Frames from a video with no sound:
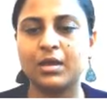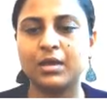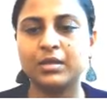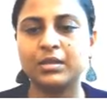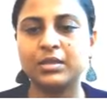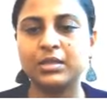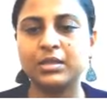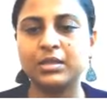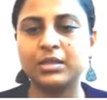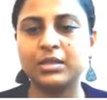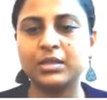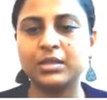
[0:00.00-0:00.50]

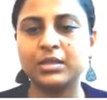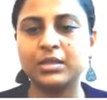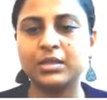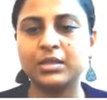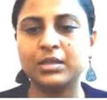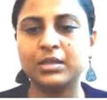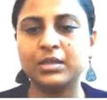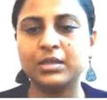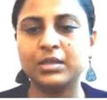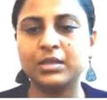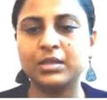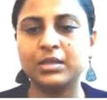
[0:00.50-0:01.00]
The
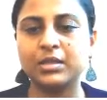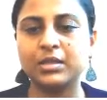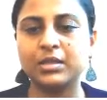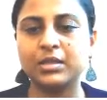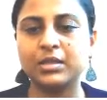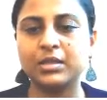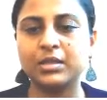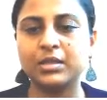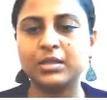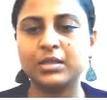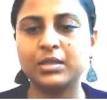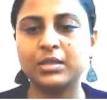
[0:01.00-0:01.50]
meaning of the
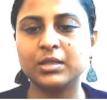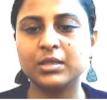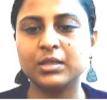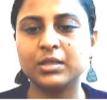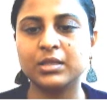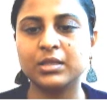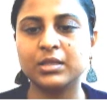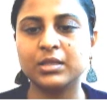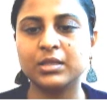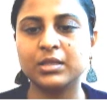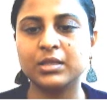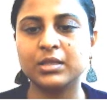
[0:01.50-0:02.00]
term
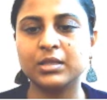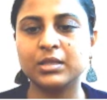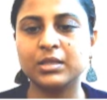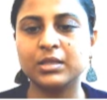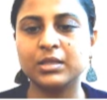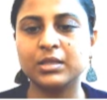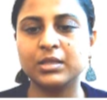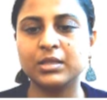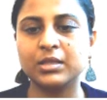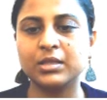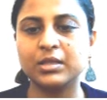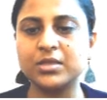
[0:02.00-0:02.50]
sole
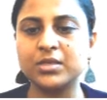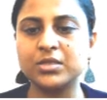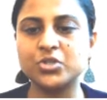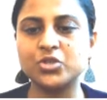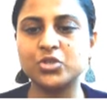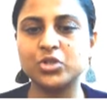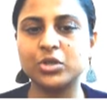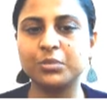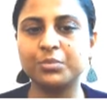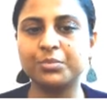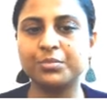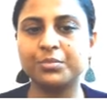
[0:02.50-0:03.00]

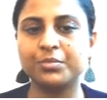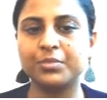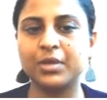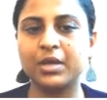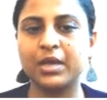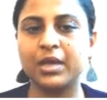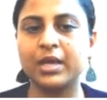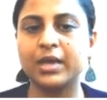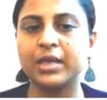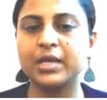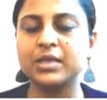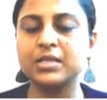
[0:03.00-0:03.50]
proprietorship
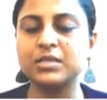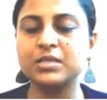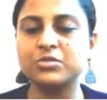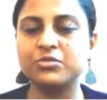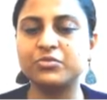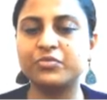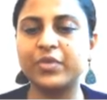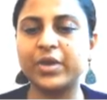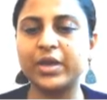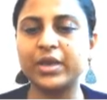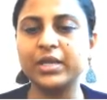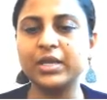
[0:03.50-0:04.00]
is
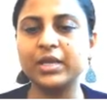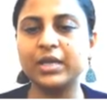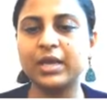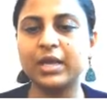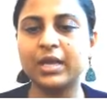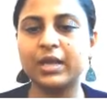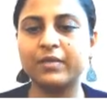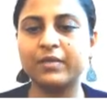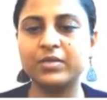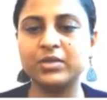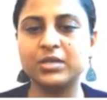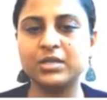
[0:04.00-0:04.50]
very
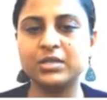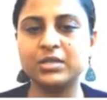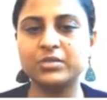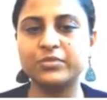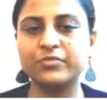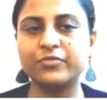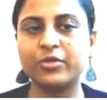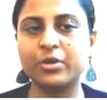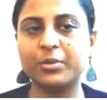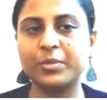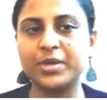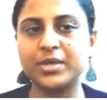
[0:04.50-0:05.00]
evident
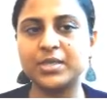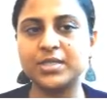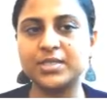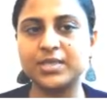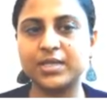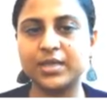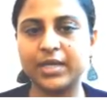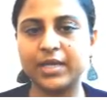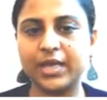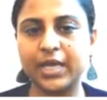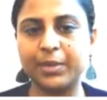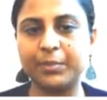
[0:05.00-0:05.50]
from its
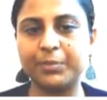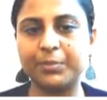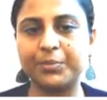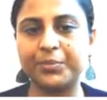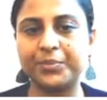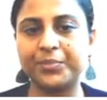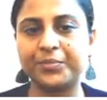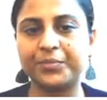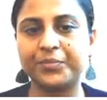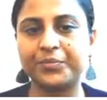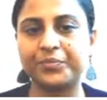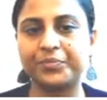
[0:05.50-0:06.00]
name,
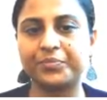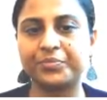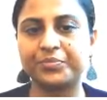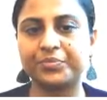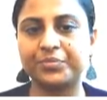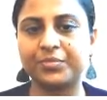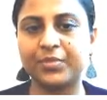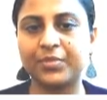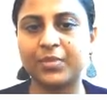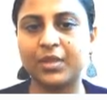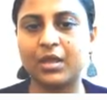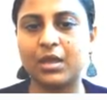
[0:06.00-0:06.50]

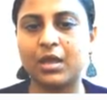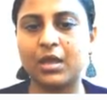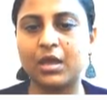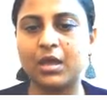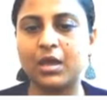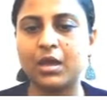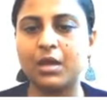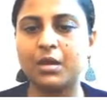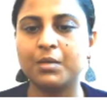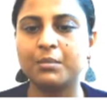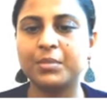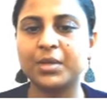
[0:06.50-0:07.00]

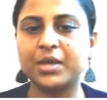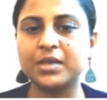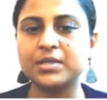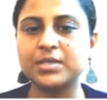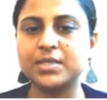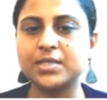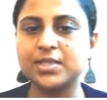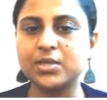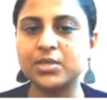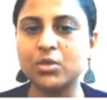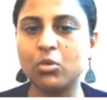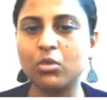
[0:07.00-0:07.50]
because
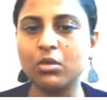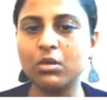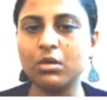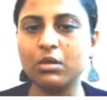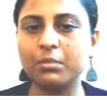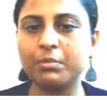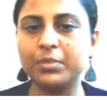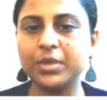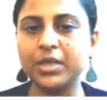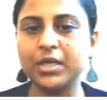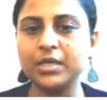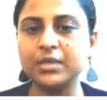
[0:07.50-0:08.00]
sole
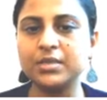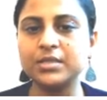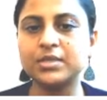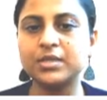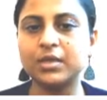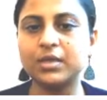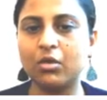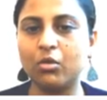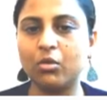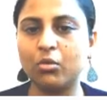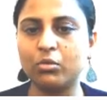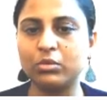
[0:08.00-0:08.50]
means
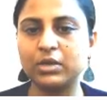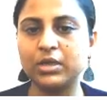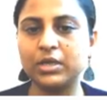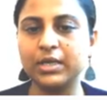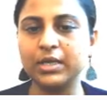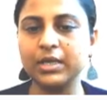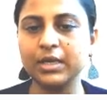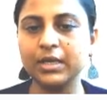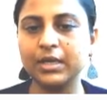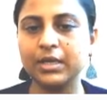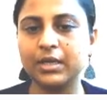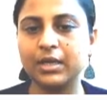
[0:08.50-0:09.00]

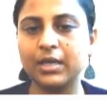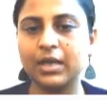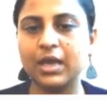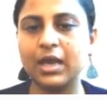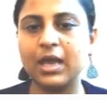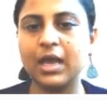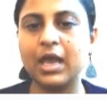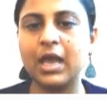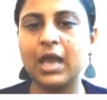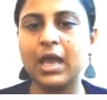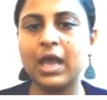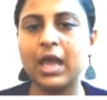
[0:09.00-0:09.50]
only
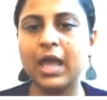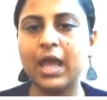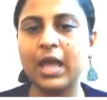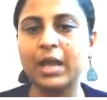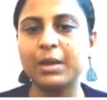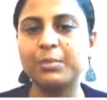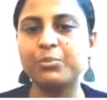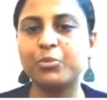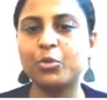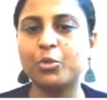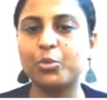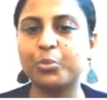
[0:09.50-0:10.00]

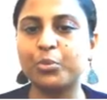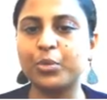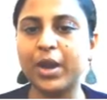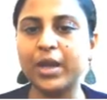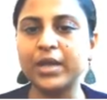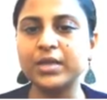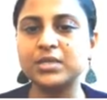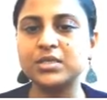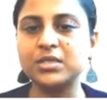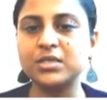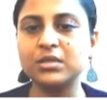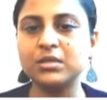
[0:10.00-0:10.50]
and
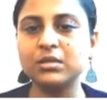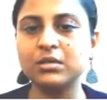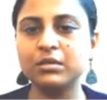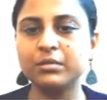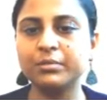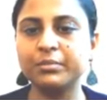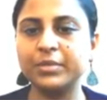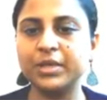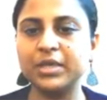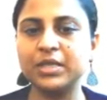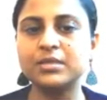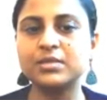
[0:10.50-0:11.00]
proprietor
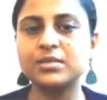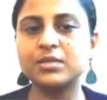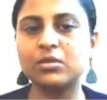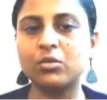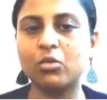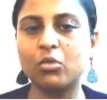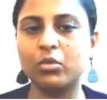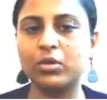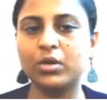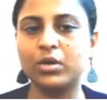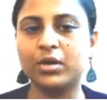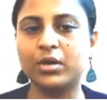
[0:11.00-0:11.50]
means
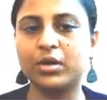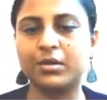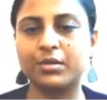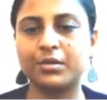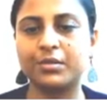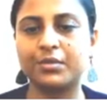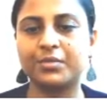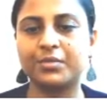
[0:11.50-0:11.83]
owner.